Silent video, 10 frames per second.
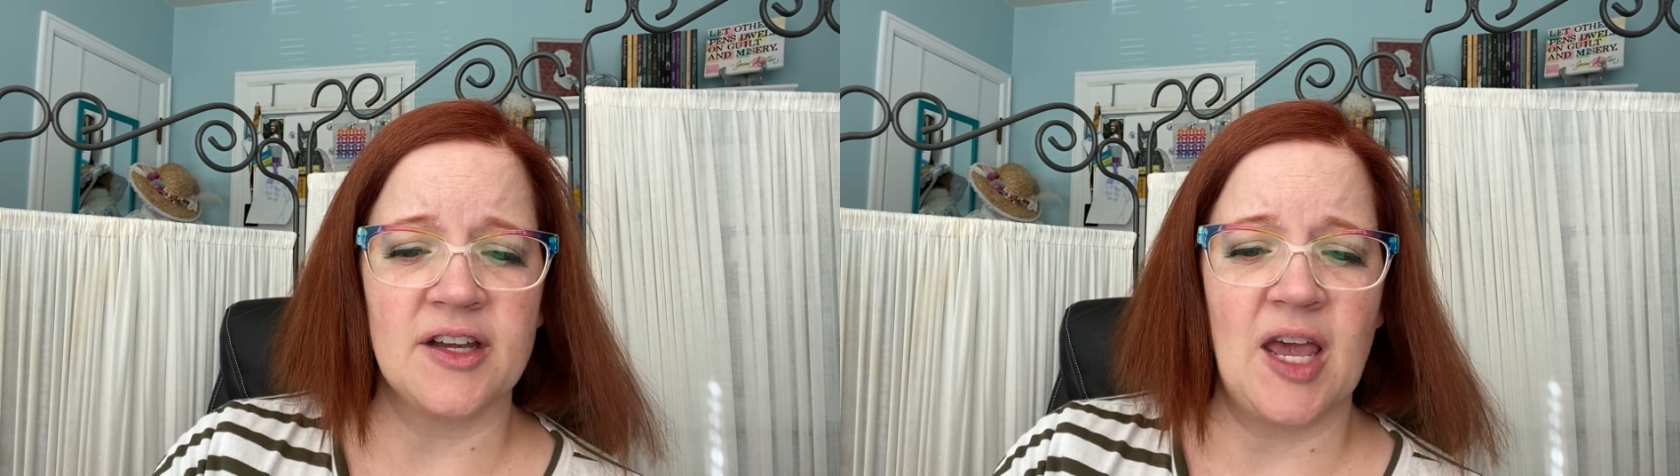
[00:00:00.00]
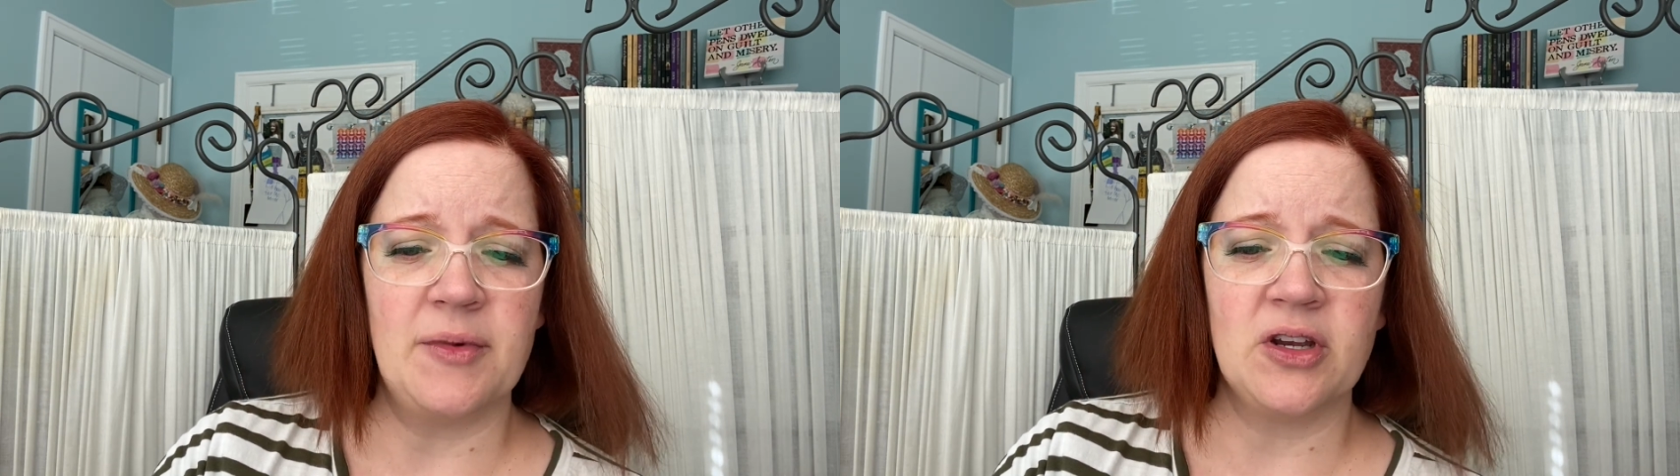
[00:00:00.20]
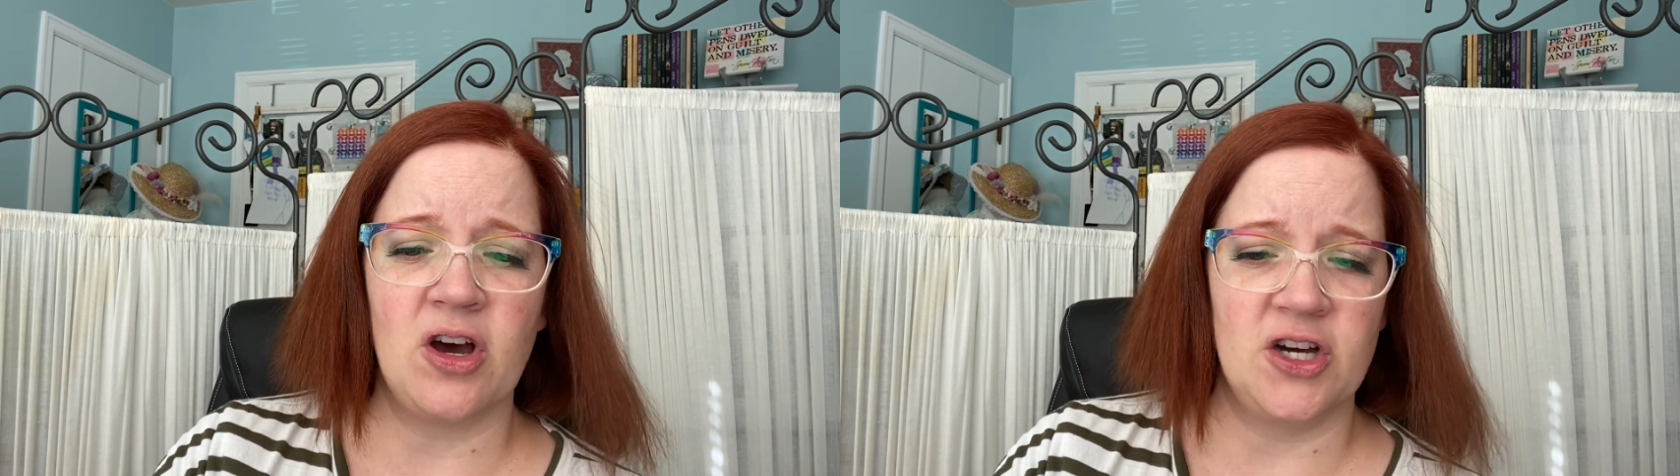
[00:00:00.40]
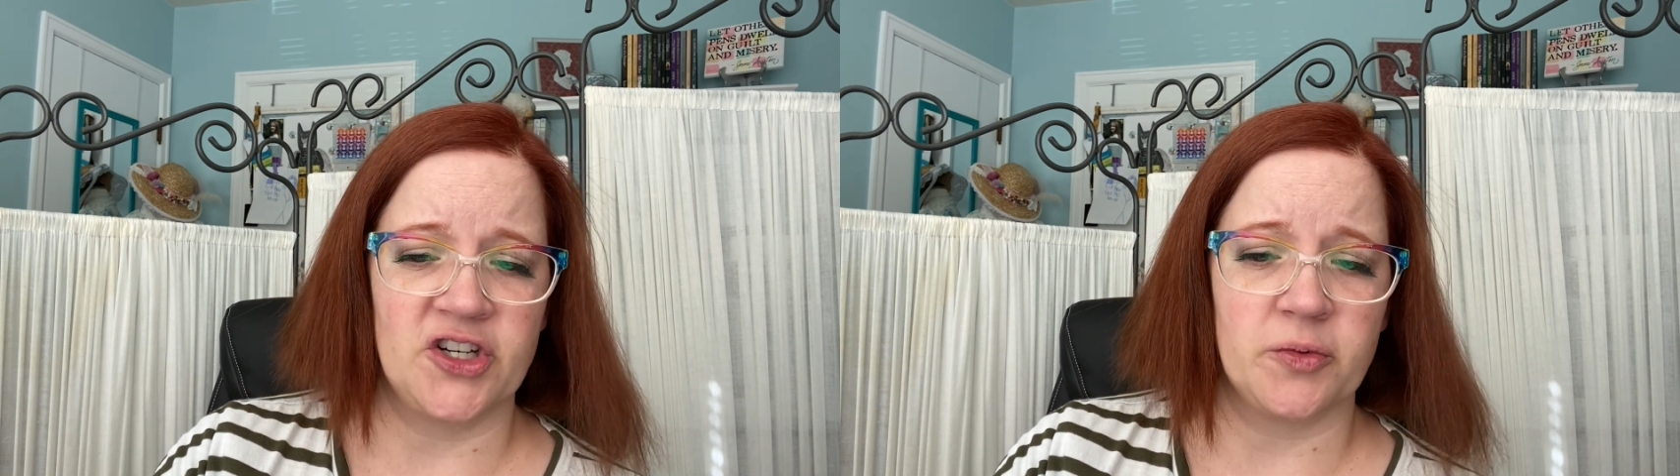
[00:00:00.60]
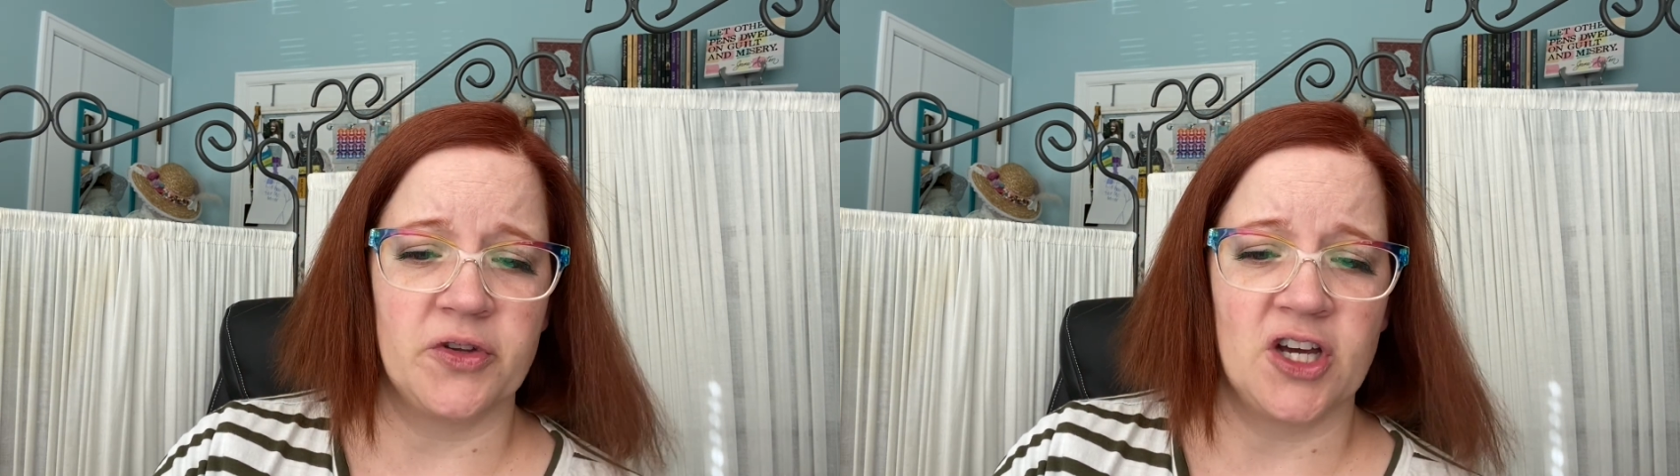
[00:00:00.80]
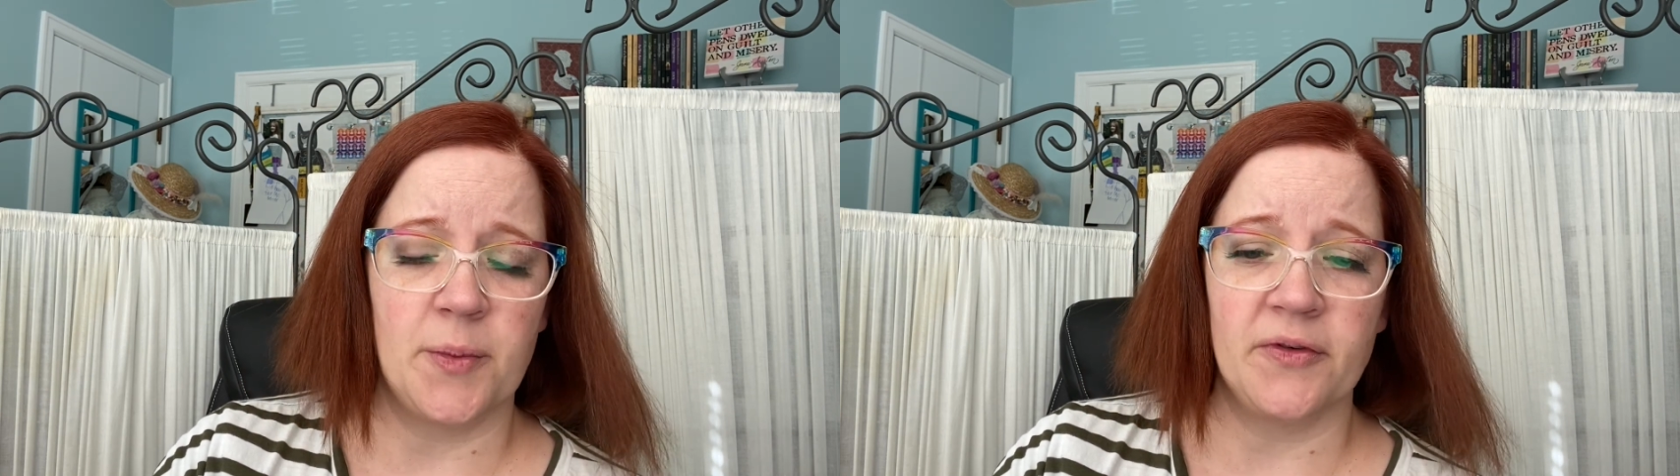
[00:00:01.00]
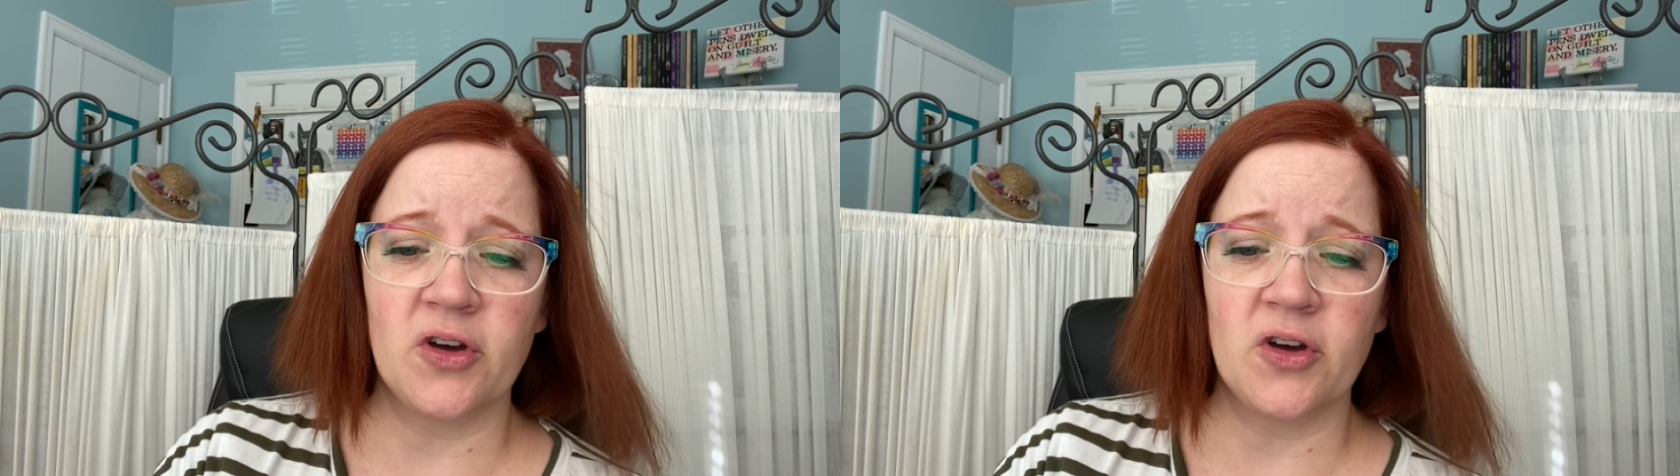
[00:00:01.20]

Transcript: came in contact with a cup of